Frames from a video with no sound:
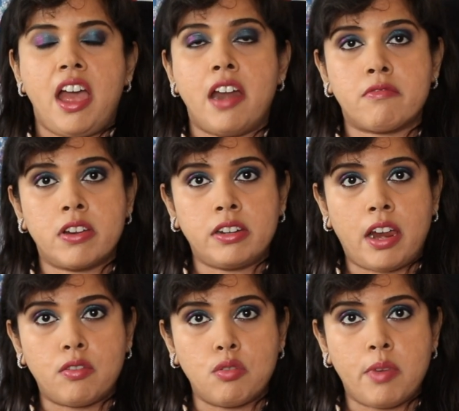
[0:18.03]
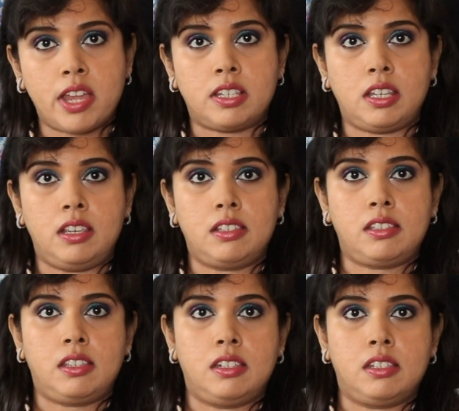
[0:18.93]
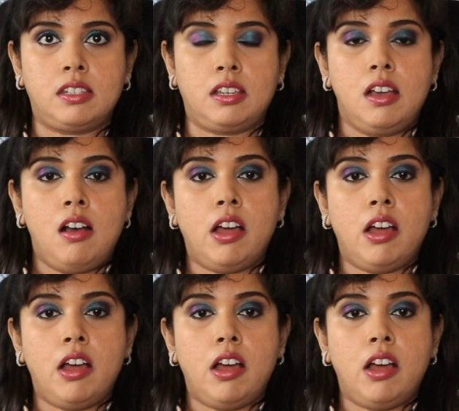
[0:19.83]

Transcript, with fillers: Arran Aromatics and uh,